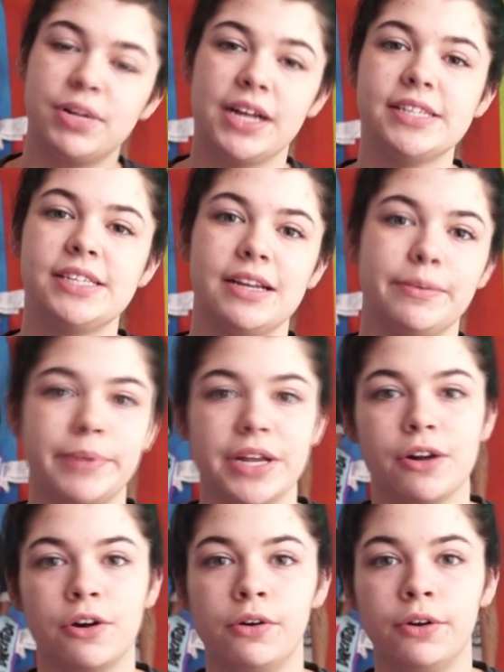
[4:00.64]
plus it
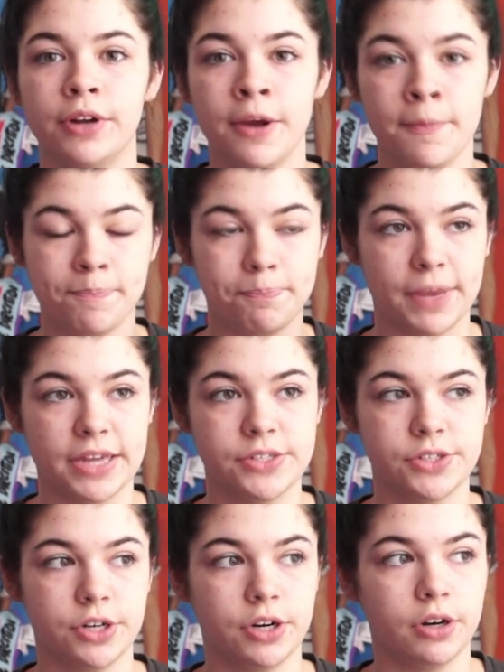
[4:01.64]
being cold
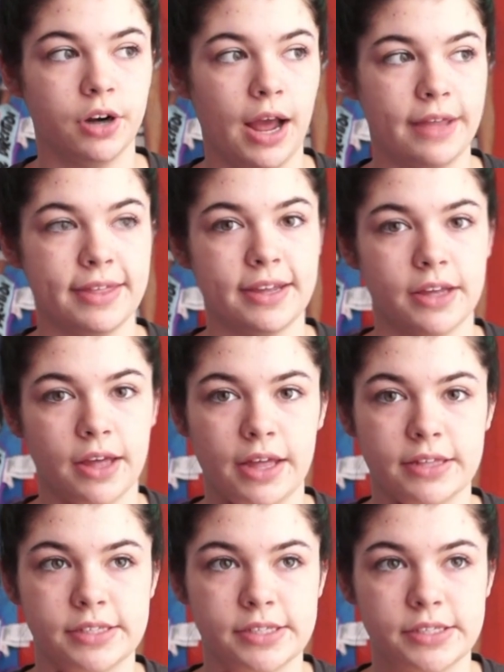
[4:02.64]
makes I think
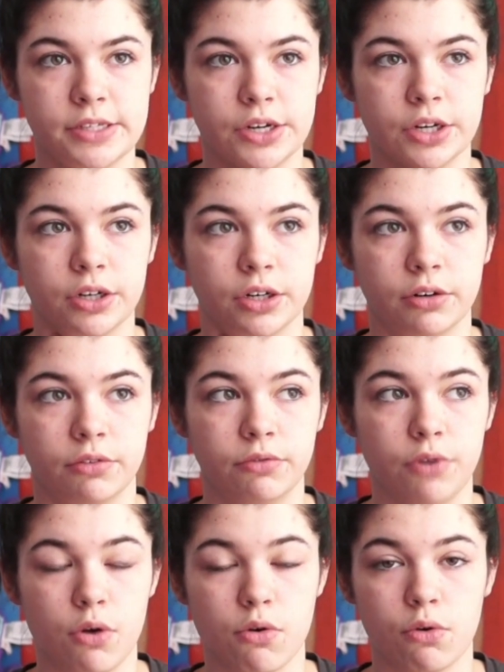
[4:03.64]
it's your
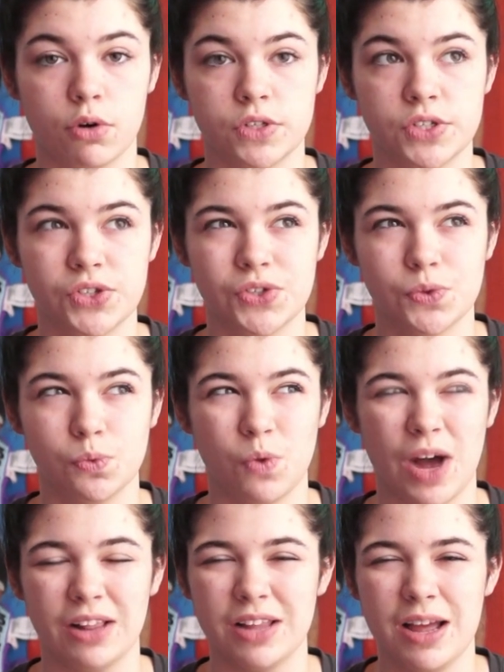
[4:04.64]
vocal cords
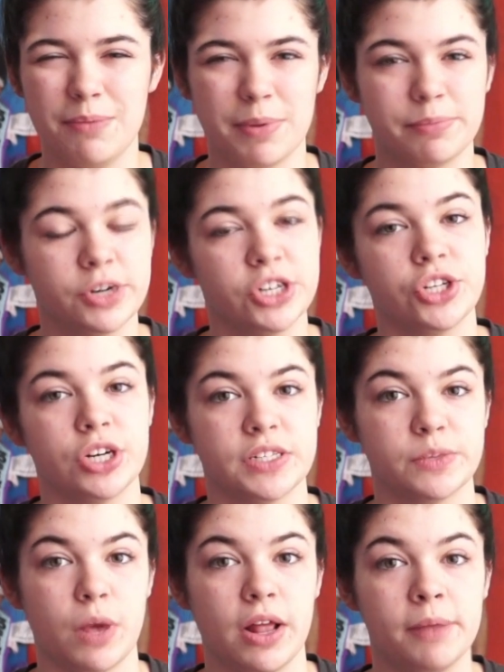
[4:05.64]
swell up. I'm pretty sure it
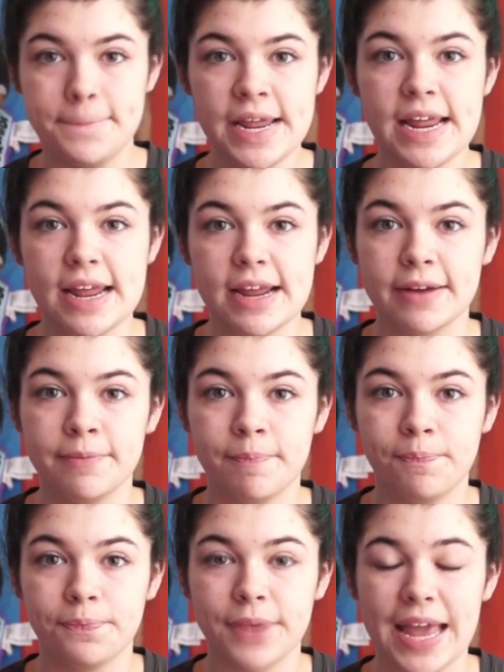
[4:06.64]
swell up. B,
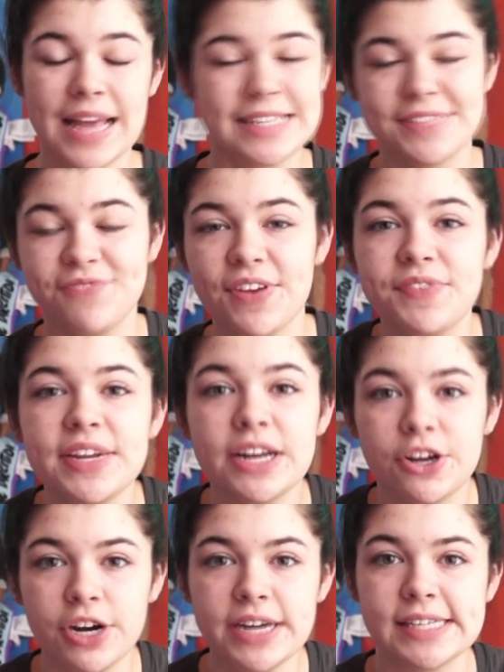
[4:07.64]
it's 50
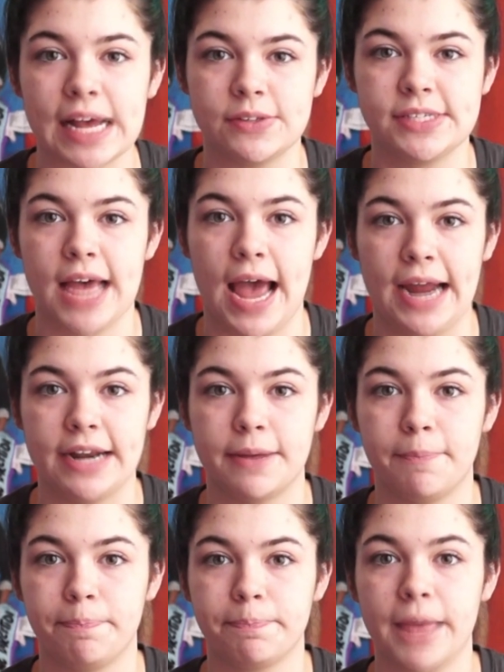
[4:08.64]
degrees outside.
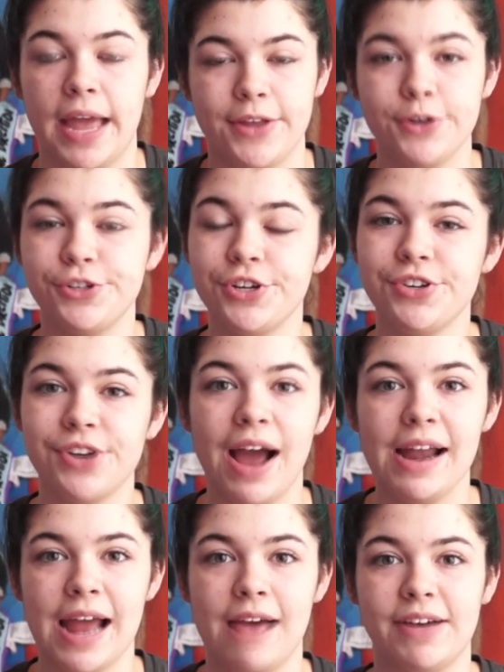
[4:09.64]
You should
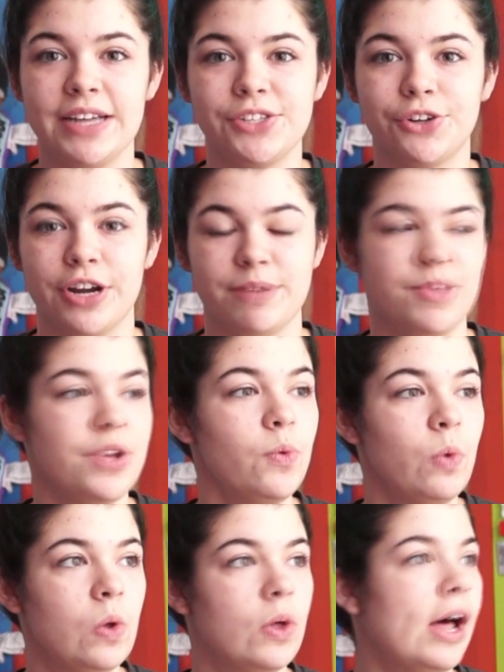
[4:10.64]
not have ice cream. You
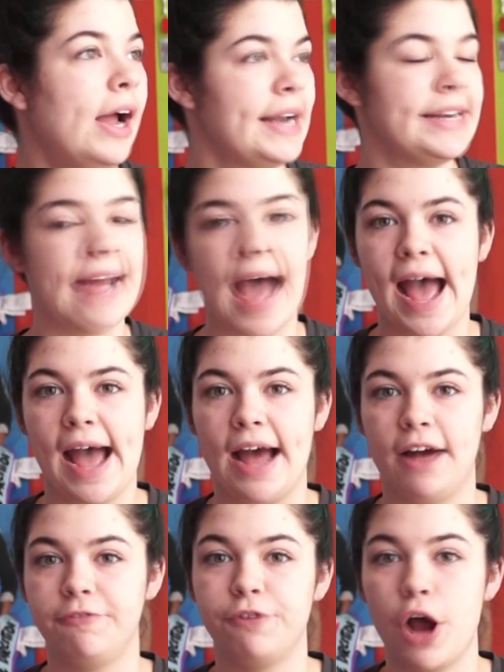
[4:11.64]
will
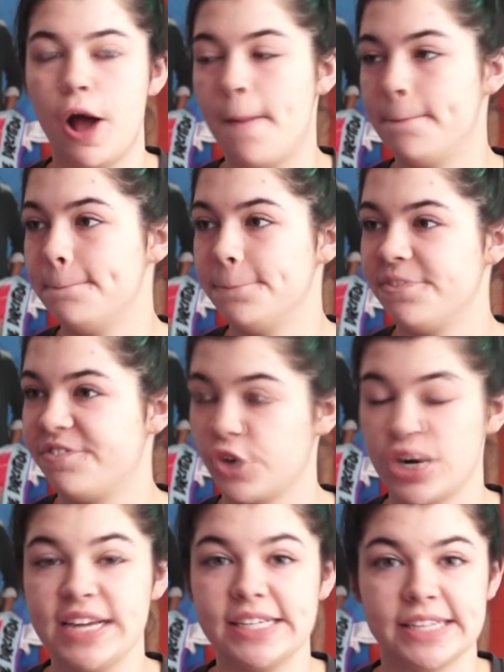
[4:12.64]
die from
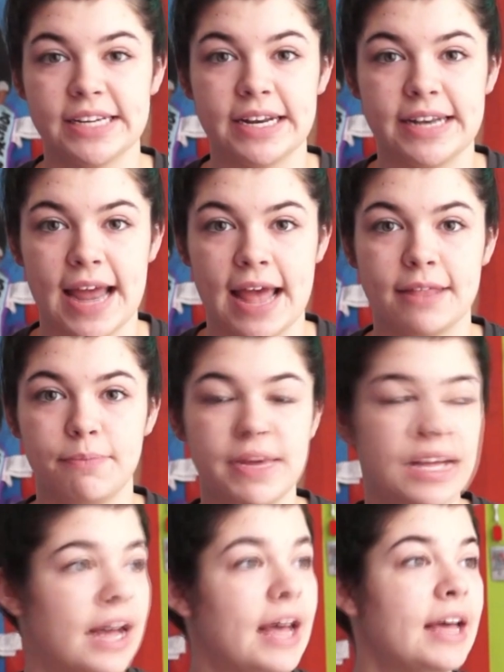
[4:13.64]
freezing to death,
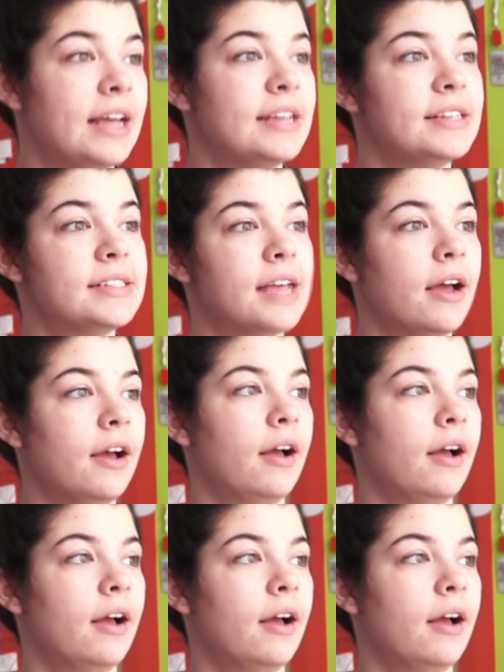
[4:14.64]
because